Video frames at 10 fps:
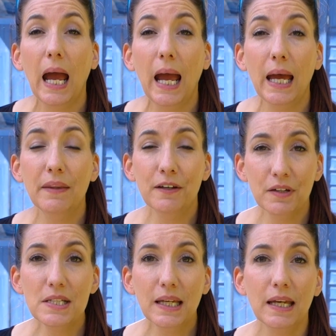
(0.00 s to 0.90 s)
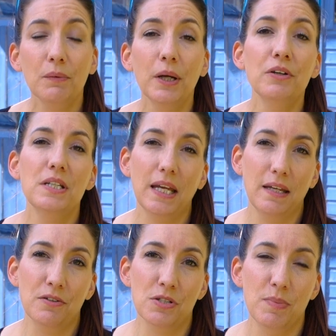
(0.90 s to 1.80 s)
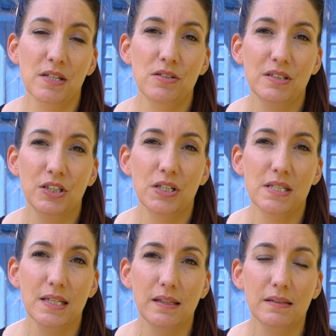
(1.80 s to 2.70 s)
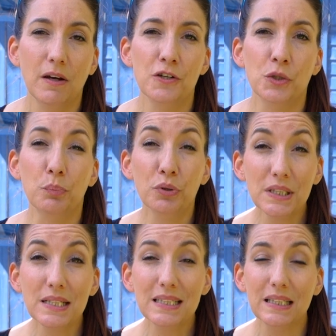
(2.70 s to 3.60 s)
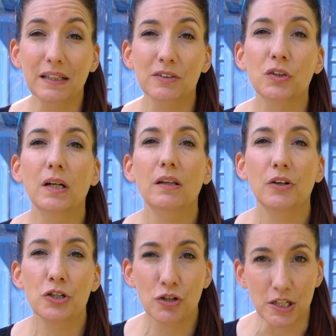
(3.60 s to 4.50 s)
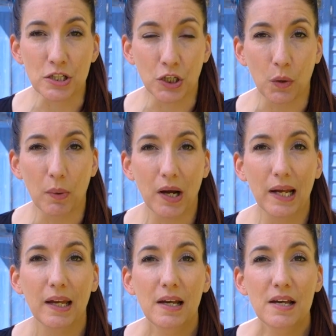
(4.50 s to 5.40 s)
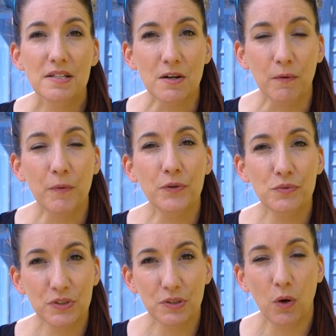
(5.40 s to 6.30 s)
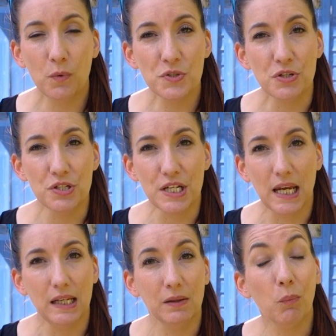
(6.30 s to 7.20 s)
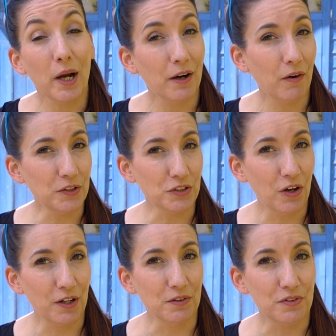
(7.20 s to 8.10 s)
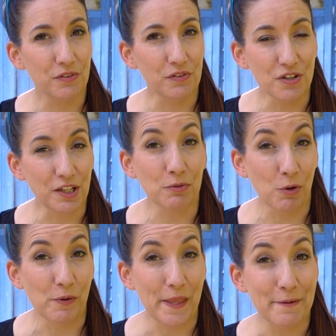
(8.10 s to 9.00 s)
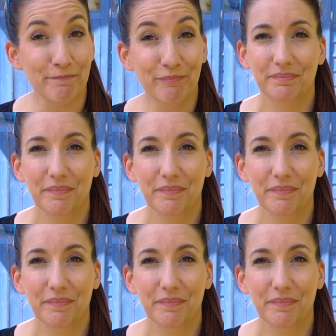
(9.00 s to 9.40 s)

And they're wear indicators, because as you can see, these tires are pretty slick. There's not a lot of tread to go by. So those holes are indicating the wear on your tires. There's nothing wrong with them.